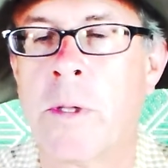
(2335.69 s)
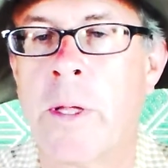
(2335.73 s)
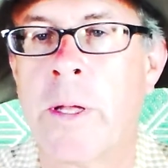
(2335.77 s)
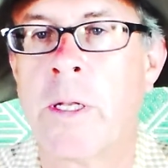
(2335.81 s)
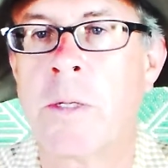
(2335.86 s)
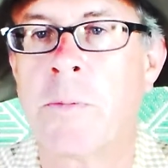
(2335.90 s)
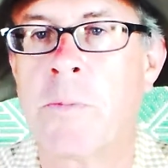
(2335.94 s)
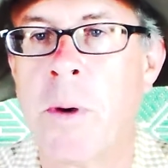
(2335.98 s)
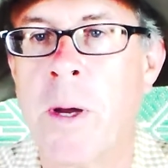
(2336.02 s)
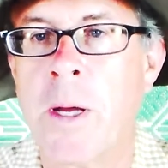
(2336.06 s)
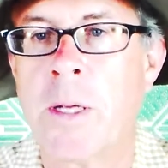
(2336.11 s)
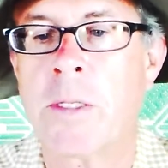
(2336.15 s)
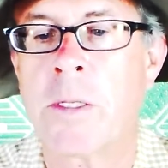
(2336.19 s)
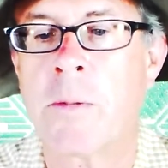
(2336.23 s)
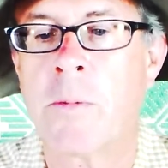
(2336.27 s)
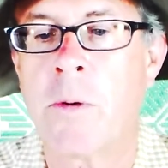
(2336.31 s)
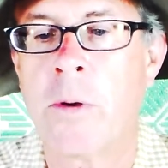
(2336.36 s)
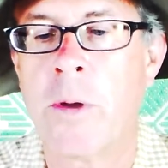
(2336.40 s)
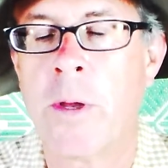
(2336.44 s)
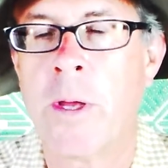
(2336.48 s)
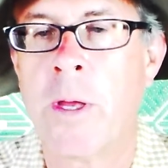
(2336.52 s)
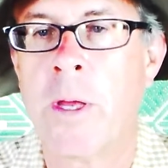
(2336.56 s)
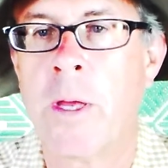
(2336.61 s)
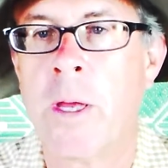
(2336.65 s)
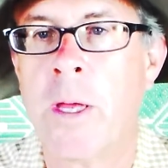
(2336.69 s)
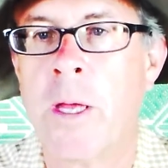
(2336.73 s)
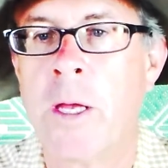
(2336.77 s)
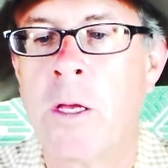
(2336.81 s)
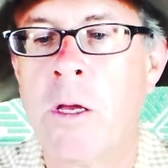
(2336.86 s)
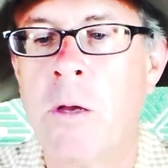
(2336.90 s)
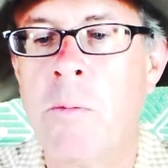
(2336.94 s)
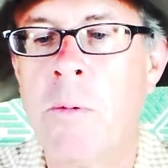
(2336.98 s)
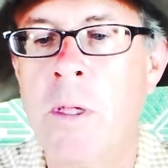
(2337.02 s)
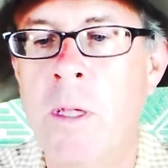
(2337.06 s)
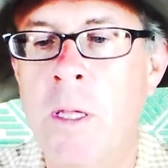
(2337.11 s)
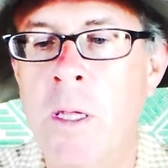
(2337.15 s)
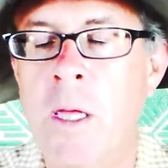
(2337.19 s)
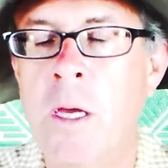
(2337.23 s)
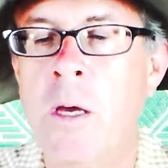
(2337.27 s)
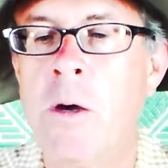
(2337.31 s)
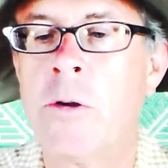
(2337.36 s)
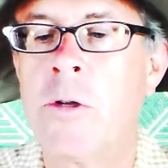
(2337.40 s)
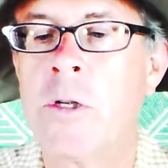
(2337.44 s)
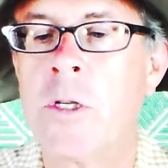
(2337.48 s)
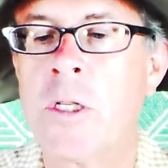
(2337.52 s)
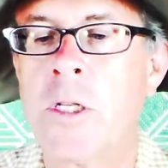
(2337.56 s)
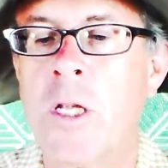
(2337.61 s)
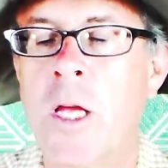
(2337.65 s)
That is possible. It could be the
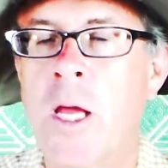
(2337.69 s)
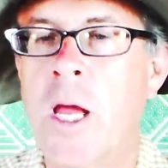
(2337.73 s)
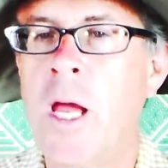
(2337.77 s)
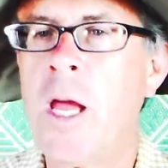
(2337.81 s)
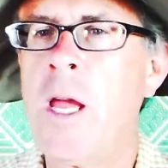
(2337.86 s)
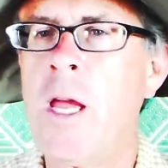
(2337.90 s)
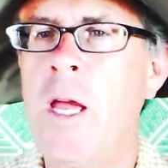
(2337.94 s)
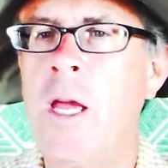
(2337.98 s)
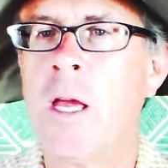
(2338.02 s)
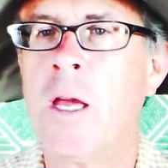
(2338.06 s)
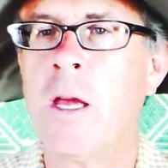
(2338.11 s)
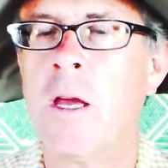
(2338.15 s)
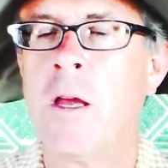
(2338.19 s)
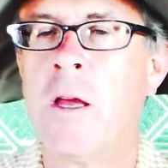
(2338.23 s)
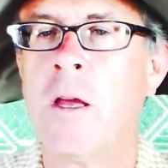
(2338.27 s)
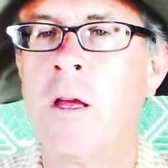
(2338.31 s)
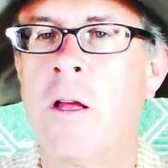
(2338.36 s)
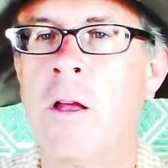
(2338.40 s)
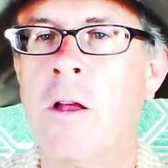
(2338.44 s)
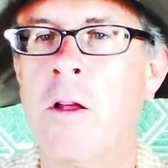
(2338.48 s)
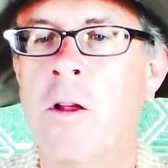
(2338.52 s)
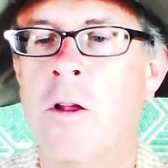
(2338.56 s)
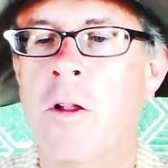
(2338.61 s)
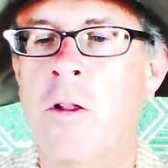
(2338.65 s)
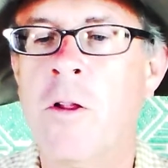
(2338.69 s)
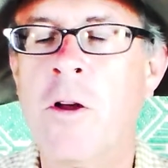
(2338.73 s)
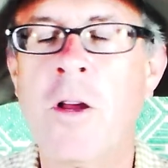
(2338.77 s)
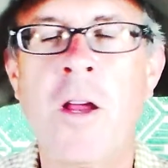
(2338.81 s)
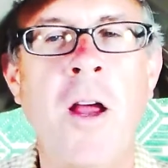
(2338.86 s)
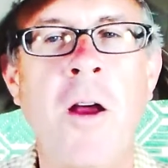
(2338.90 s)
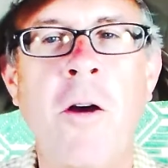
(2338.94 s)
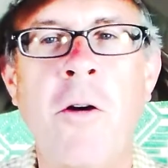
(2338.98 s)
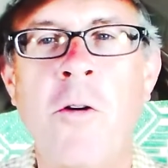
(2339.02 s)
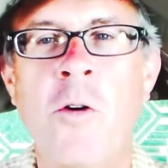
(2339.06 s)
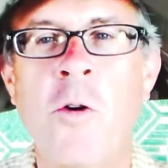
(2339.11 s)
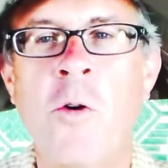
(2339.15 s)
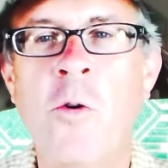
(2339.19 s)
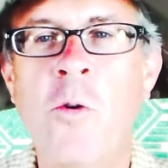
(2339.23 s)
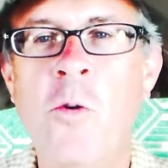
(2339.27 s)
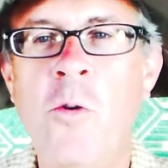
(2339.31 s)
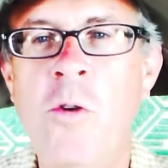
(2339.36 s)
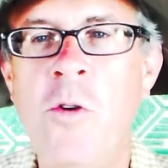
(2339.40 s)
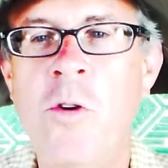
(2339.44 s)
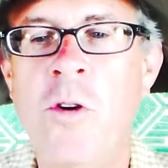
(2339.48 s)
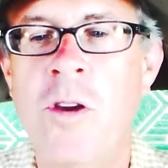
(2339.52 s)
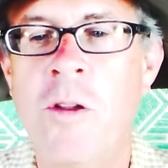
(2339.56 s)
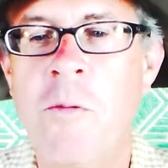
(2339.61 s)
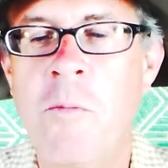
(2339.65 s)
ego just saying, hey, look how
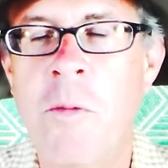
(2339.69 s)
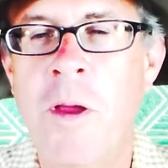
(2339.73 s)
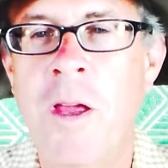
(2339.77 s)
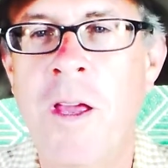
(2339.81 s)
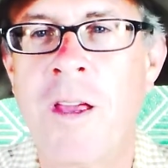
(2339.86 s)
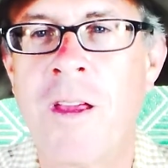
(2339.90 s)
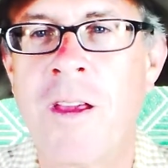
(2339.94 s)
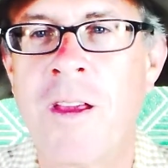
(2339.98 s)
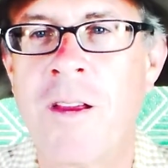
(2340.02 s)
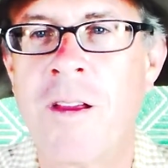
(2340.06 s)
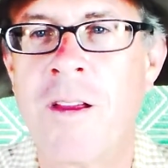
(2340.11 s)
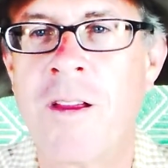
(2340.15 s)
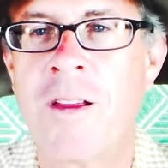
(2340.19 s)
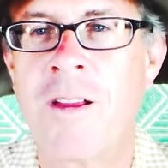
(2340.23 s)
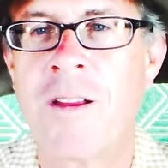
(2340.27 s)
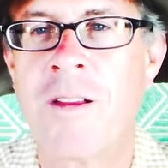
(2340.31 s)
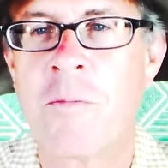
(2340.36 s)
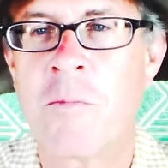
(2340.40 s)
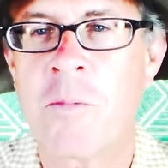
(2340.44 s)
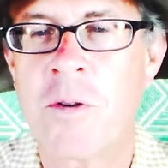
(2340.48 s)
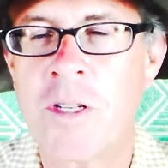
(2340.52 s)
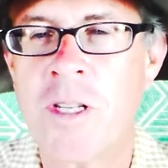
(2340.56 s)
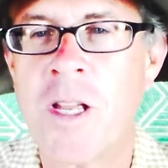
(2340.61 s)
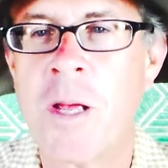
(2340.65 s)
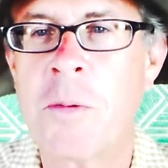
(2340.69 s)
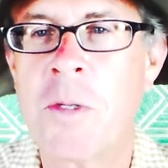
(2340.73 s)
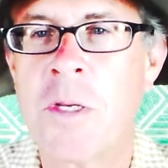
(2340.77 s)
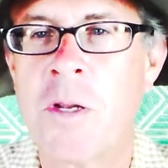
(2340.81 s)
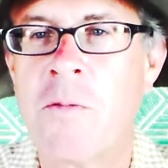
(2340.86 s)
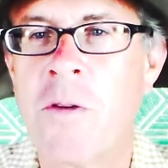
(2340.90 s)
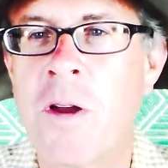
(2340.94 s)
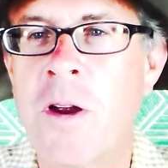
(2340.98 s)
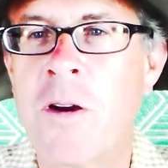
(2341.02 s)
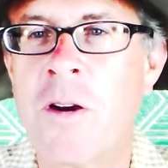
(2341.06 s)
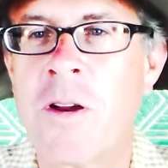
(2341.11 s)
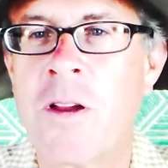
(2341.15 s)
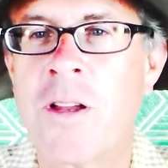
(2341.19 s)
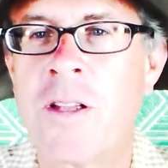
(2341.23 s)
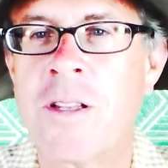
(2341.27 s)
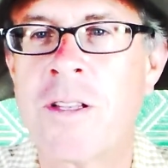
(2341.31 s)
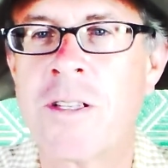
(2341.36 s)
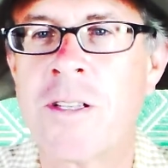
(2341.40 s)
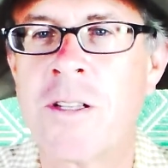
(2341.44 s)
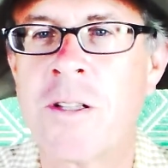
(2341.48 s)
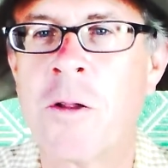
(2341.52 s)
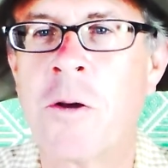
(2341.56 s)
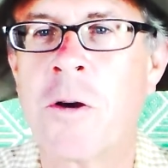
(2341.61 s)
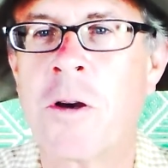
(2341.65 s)
cool you can make perception of
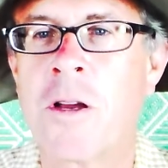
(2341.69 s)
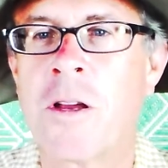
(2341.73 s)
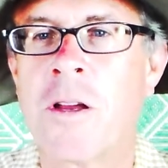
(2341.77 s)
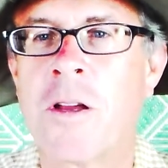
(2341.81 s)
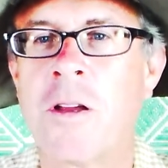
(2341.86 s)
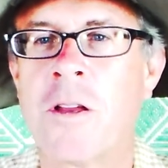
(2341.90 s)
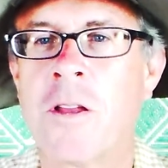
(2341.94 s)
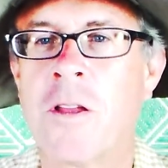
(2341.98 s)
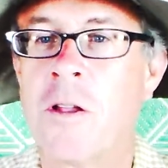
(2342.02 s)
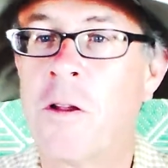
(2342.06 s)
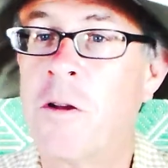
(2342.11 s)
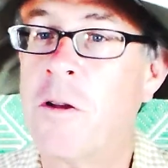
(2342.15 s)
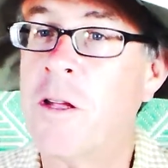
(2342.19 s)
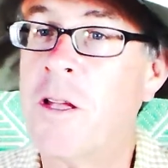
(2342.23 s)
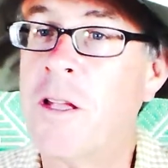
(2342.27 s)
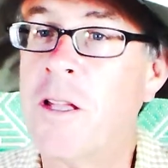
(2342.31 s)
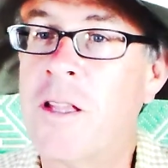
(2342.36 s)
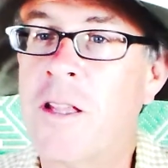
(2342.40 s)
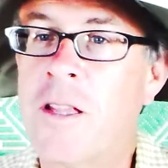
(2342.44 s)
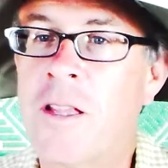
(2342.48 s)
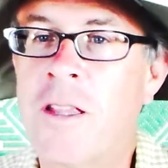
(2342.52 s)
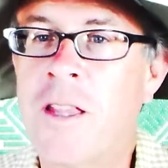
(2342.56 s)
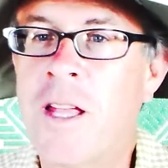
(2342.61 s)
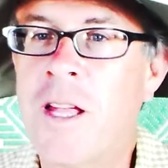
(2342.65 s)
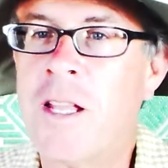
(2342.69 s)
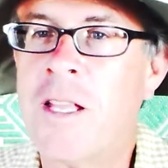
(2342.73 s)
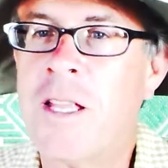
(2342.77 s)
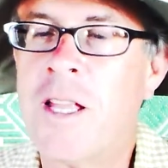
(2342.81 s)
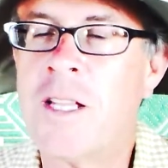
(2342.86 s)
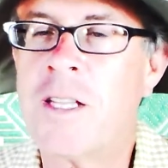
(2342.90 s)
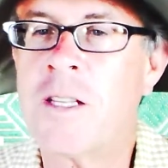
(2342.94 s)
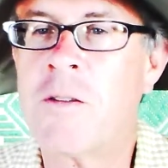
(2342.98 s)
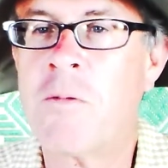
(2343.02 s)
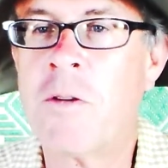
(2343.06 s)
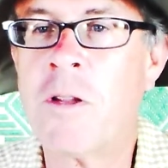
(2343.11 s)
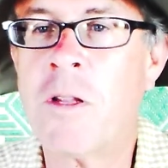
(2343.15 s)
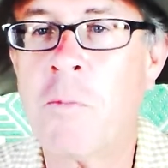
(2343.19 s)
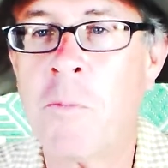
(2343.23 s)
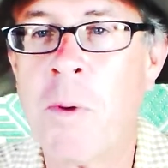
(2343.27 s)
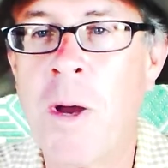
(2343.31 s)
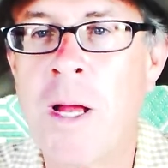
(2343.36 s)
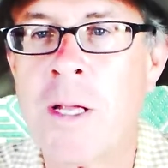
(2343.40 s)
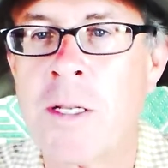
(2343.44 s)
arrogance look. You know, it, that, that's really